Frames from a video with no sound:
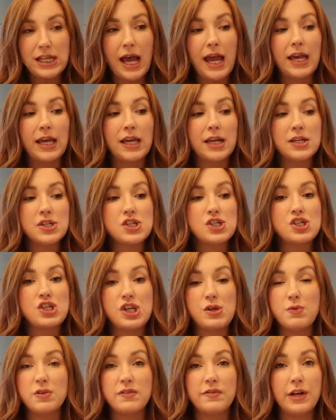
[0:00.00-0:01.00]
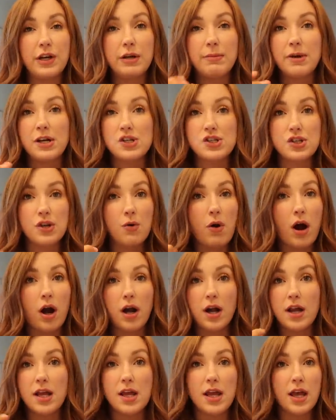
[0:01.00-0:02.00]
Like she was very much so
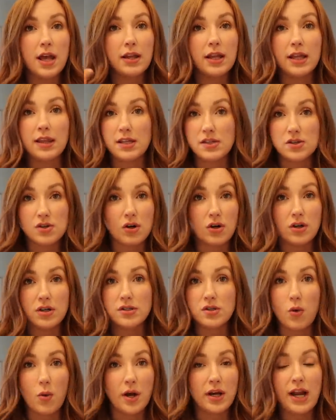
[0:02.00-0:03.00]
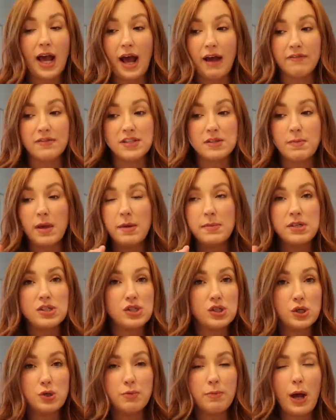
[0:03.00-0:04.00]
already in like this girl is going to have this baby
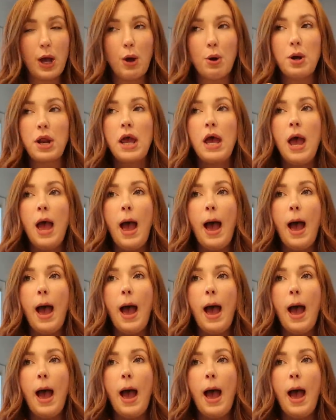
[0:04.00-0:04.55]
soon mode.